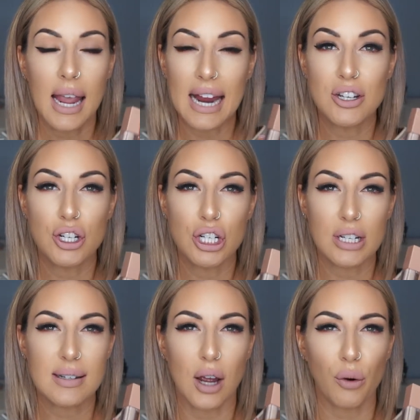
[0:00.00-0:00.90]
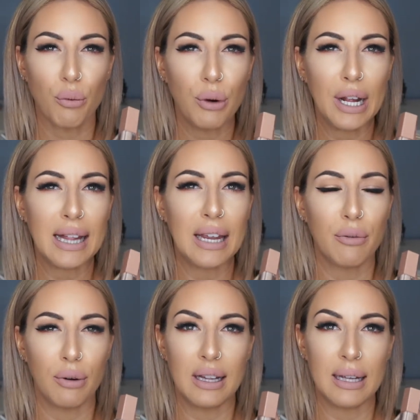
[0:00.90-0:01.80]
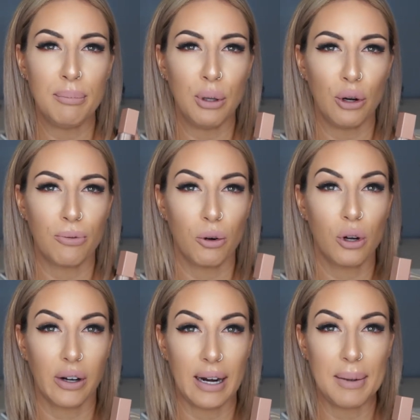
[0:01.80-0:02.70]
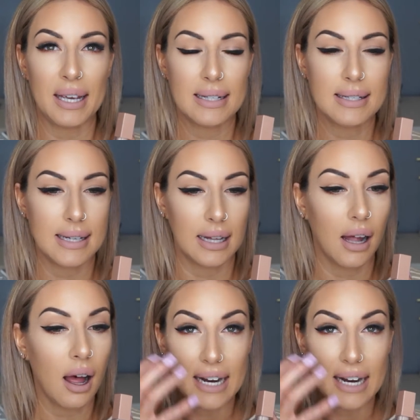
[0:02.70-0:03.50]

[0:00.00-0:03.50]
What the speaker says: It's just a really, really beautiful creamy concealer.